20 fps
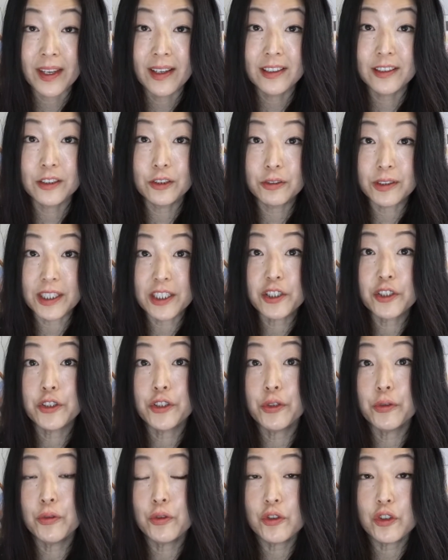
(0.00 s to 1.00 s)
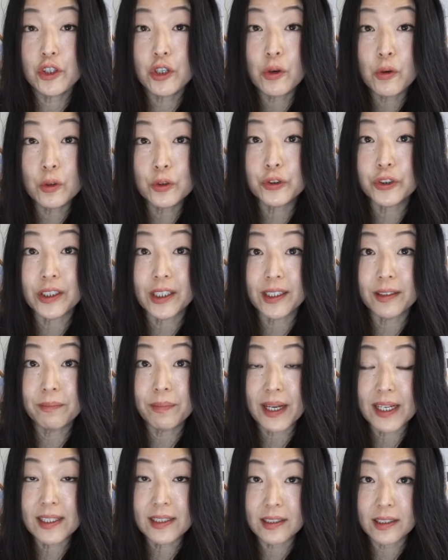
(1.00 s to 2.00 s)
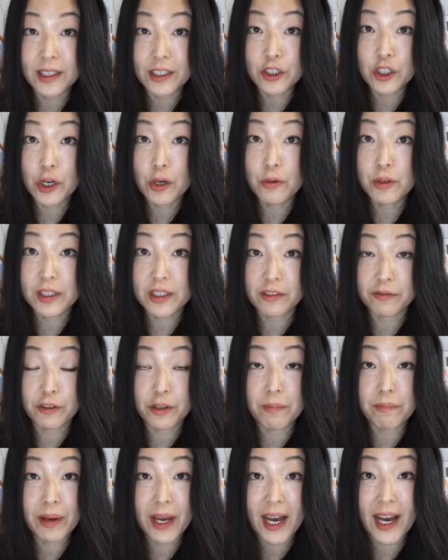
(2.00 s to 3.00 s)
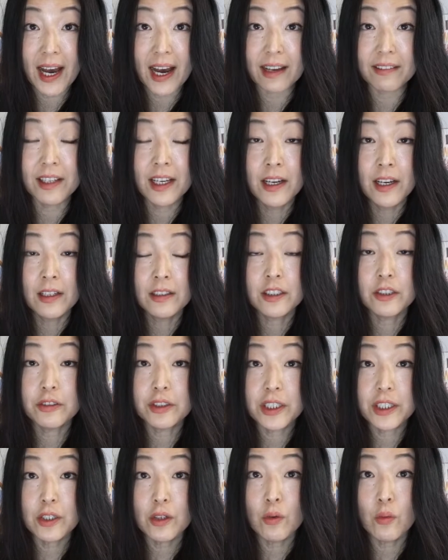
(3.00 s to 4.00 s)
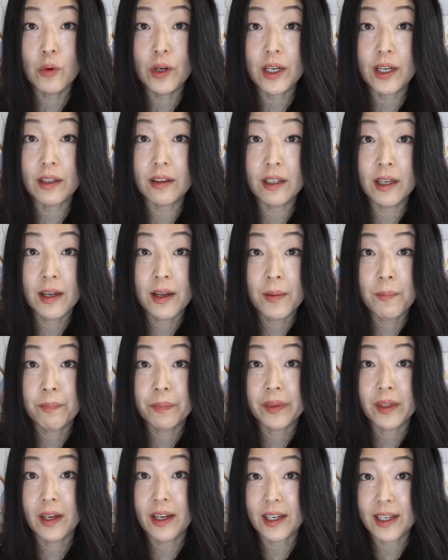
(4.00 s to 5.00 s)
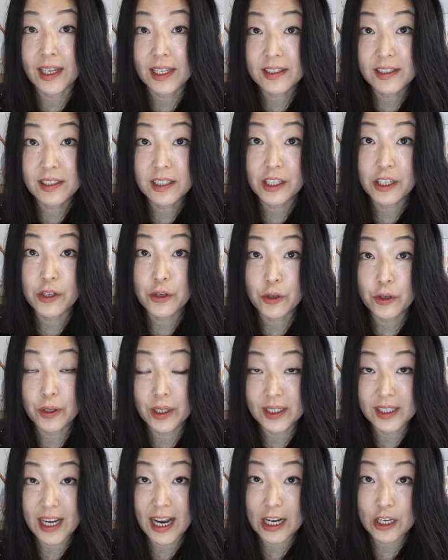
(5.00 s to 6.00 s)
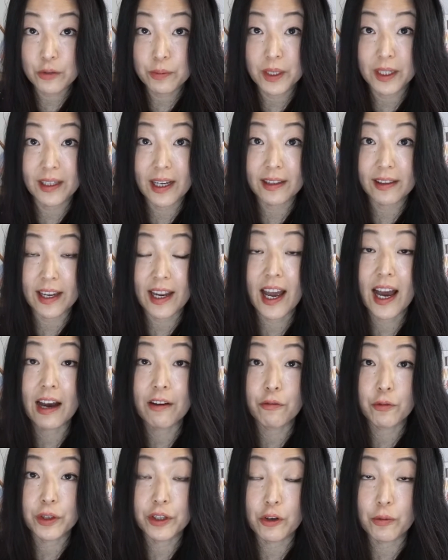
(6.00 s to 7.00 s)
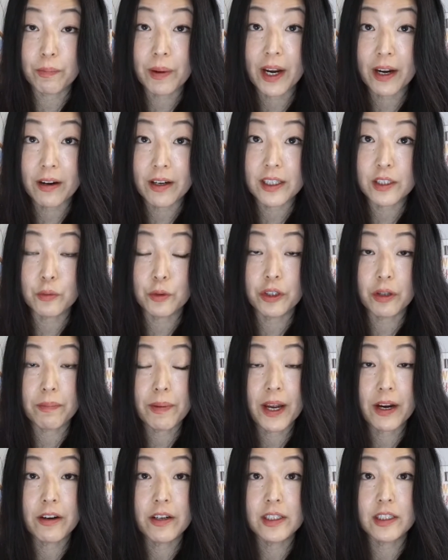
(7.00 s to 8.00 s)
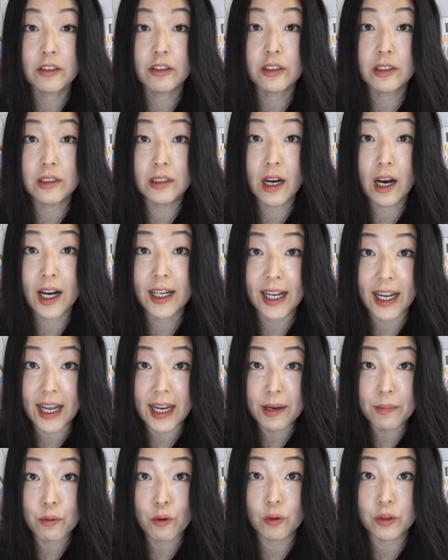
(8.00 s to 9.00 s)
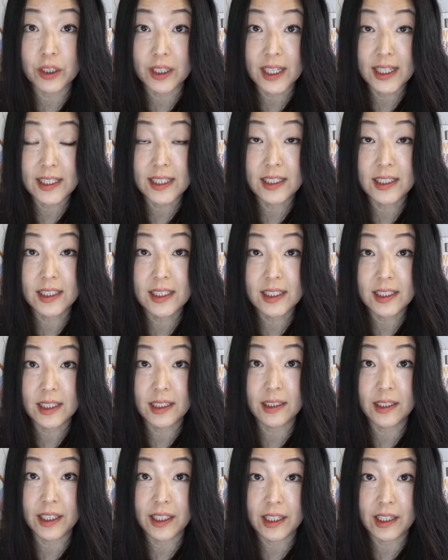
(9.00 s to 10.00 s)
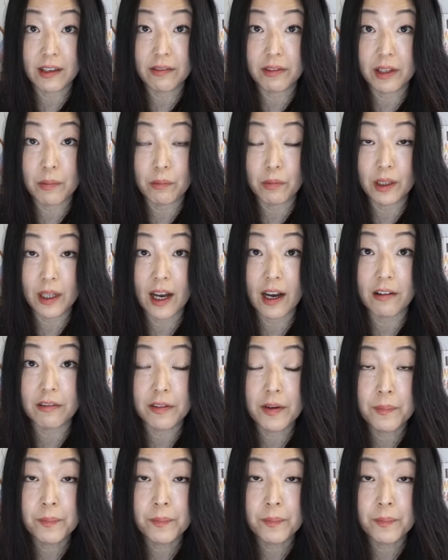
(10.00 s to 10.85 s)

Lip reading: So these two children basically chose different paths to deal with insecure attachment that they have with their parents, where the parents are not able to consistently give them love.